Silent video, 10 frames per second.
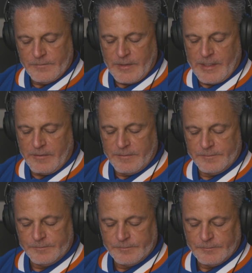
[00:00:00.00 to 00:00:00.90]
Wow.
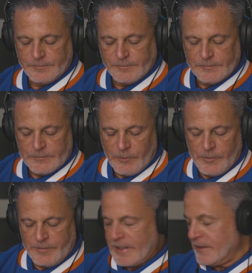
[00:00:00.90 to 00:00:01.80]

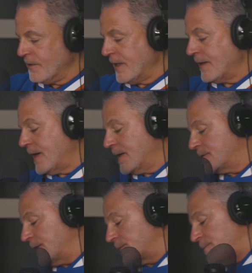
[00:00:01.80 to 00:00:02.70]
We've got. I
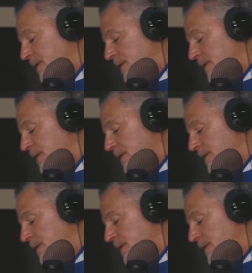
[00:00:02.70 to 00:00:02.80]
actually have to